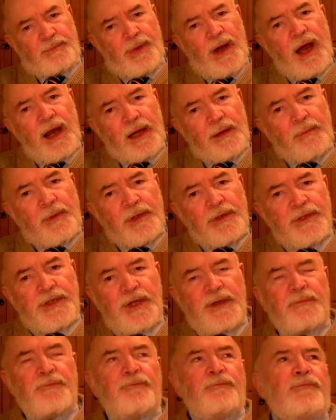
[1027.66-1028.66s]
of
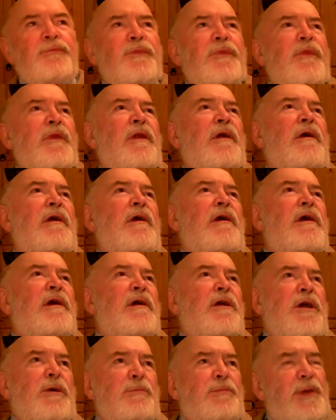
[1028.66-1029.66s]
Parliament
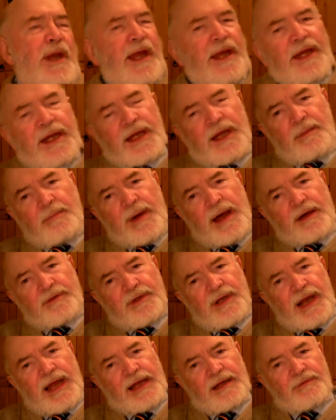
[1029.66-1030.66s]
complaining about
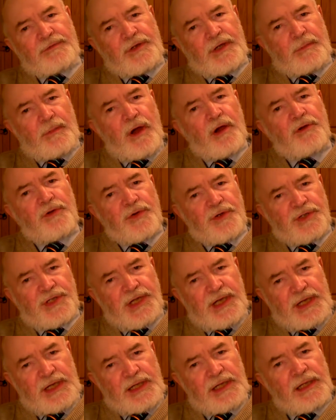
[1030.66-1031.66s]
the lack of
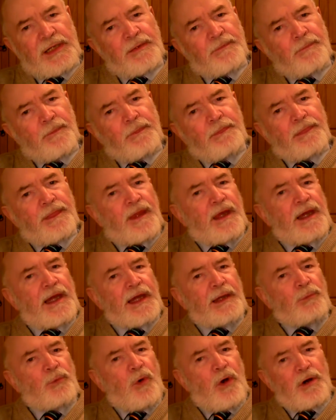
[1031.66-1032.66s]
democracy
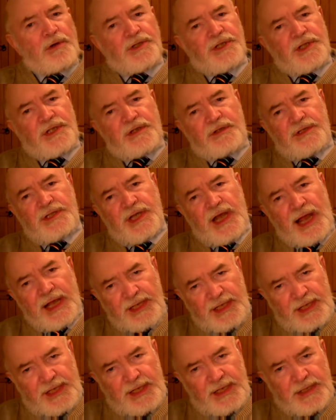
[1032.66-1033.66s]
in what's
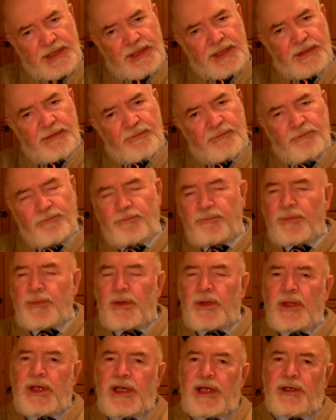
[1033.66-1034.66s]
decided
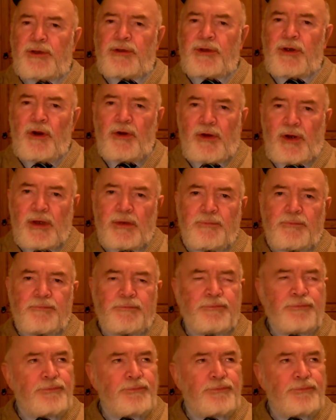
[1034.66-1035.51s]
in Europe.